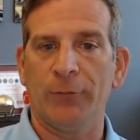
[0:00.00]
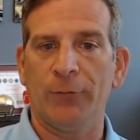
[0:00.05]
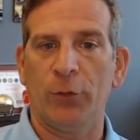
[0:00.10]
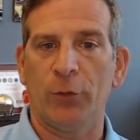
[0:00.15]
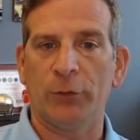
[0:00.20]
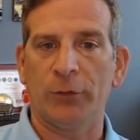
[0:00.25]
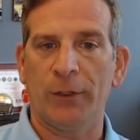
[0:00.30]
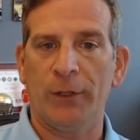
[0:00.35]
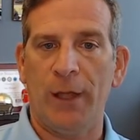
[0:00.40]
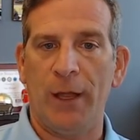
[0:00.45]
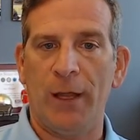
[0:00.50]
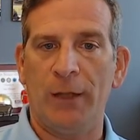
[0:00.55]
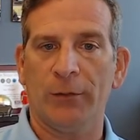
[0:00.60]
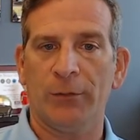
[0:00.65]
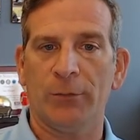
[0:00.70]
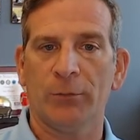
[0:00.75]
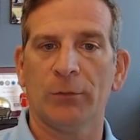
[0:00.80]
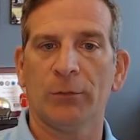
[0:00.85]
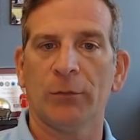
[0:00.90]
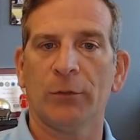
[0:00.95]
And for
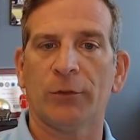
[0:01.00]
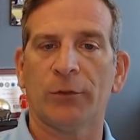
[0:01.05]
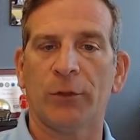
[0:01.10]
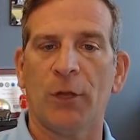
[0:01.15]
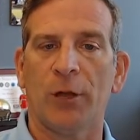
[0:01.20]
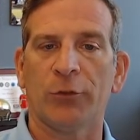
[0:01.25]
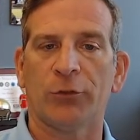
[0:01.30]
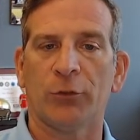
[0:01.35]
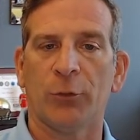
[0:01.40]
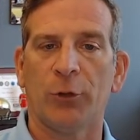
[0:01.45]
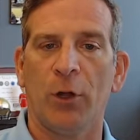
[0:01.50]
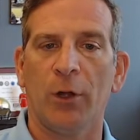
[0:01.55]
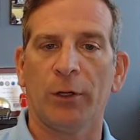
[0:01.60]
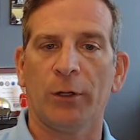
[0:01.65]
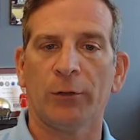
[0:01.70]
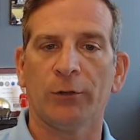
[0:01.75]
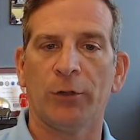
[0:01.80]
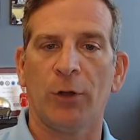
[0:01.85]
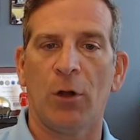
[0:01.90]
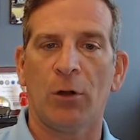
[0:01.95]
today's discussion, we're only
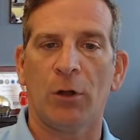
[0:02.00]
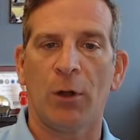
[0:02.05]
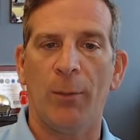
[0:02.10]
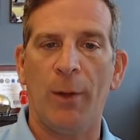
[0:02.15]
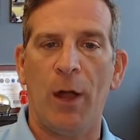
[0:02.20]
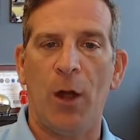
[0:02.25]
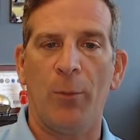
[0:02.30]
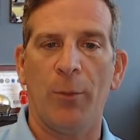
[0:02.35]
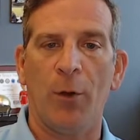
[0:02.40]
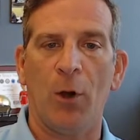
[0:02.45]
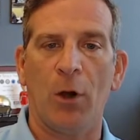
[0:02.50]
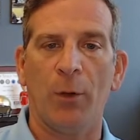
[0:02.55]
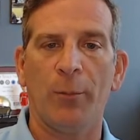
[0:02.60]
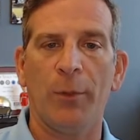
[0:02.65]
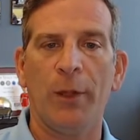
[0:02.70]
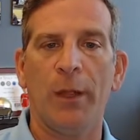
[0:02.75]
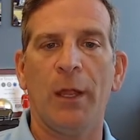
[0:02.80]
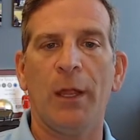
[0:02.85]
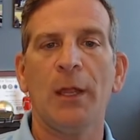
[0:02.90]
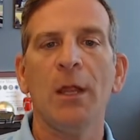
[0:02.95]
going to talk about part
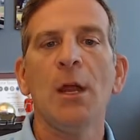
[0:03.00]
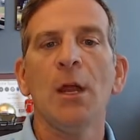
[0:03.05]
B,